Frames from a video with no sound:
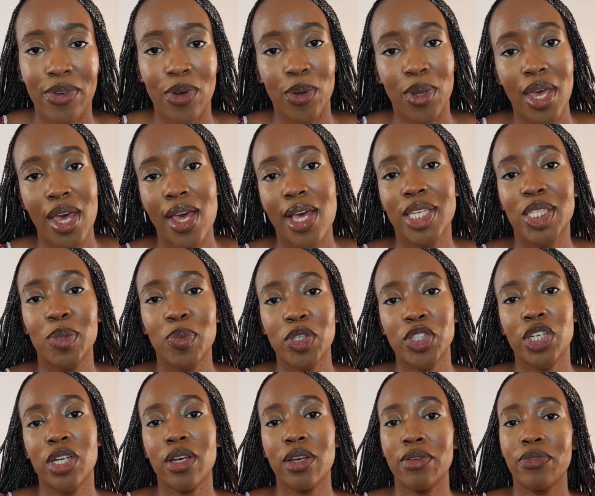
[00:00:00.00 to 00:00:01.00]
okay,
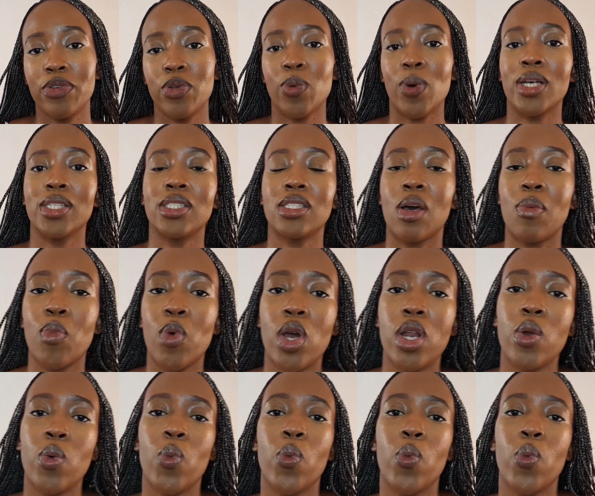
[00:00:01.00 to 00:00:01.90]
especially if you are someone